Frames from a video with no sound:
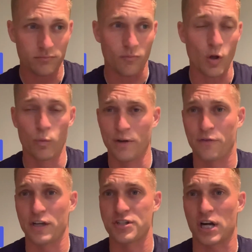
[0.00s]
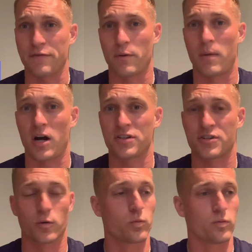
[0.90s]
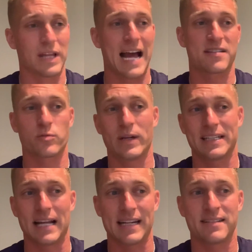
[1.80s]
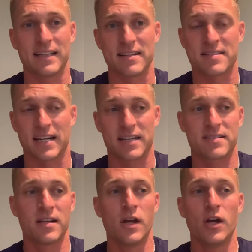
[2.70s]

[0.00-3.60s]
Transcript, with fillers: we finish off a monster last week, 19 and six.